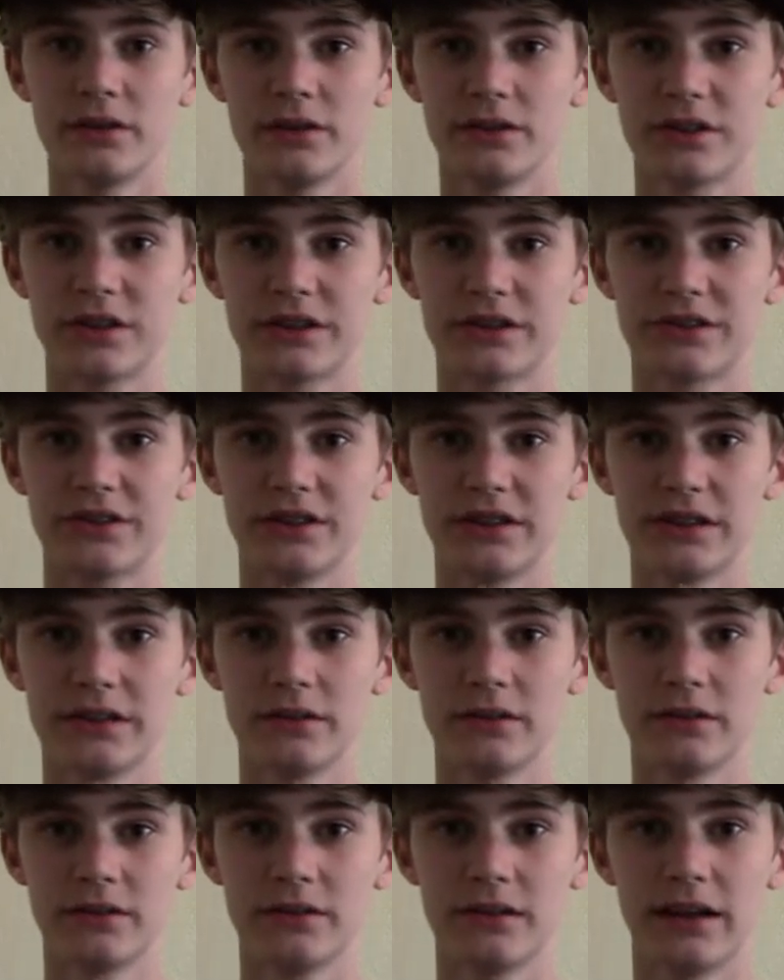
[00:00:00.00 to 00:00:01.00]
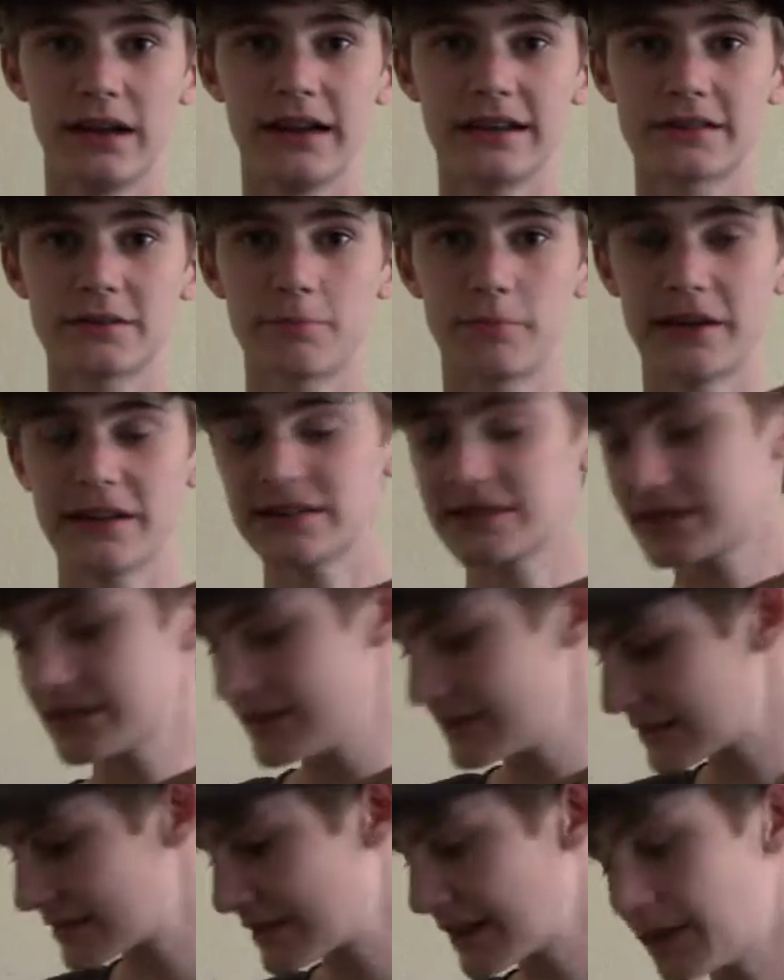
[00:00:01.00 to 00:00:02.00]
you can see, and it's basically
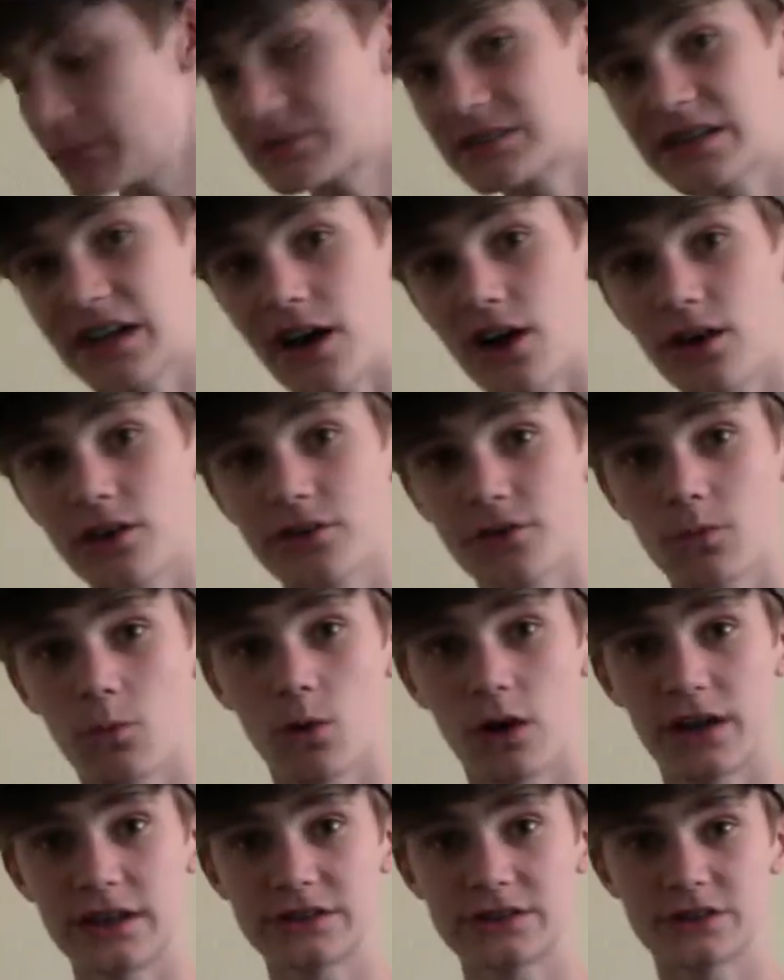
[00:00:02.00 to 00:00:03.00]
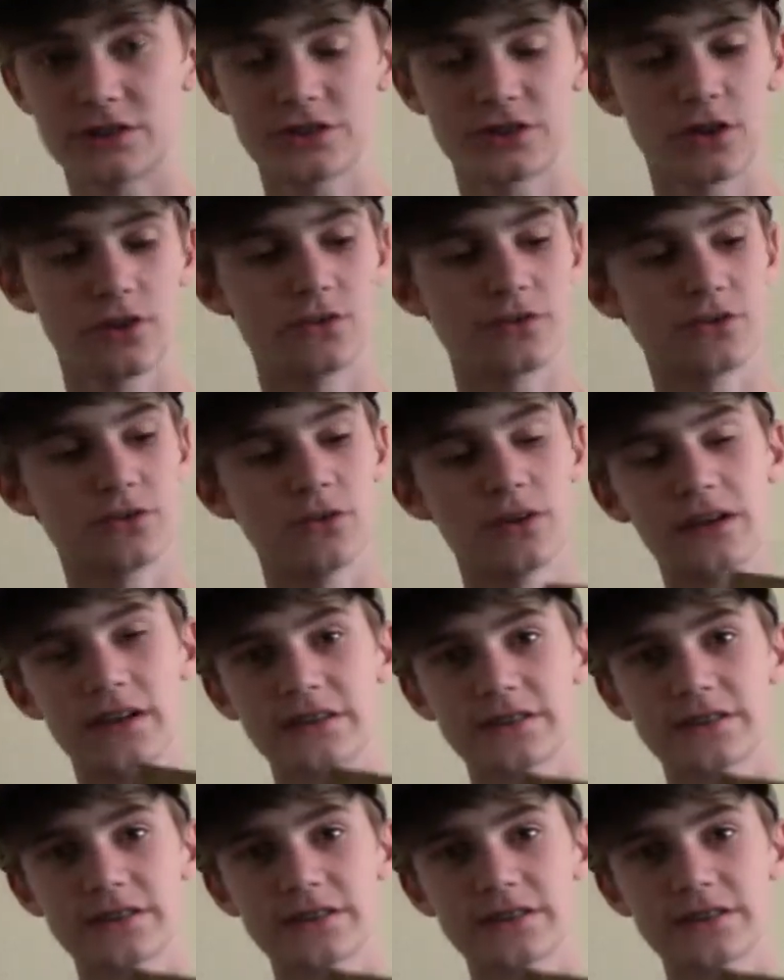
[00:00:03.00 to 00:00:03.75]
the same style as the one I just showed you.